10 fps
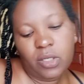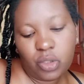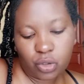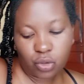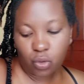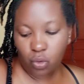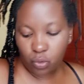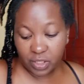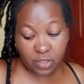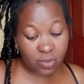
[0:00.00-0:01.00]

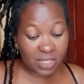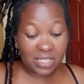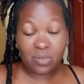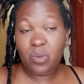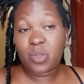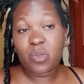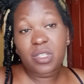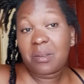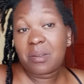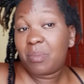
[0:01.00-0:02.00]
So this one is going to
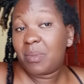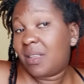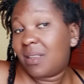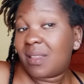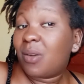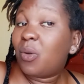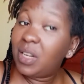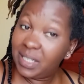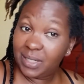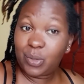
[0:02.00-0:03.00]
take me the whole
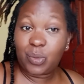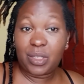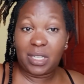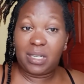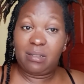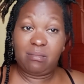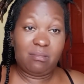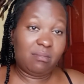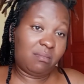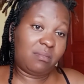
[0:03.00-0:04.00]
day today
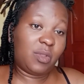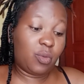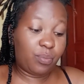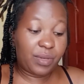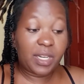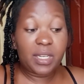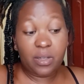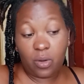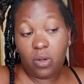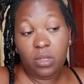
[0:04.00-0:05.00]
to braid
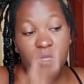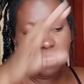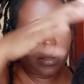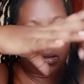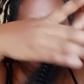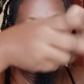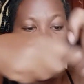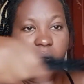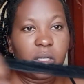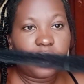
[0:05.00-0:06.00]
all this.
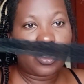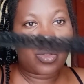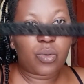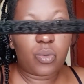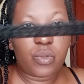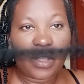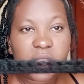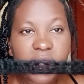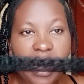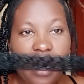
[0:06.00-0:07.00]
So this
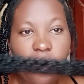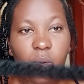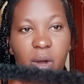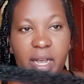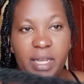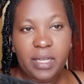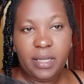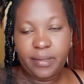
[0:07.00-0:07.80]
is how I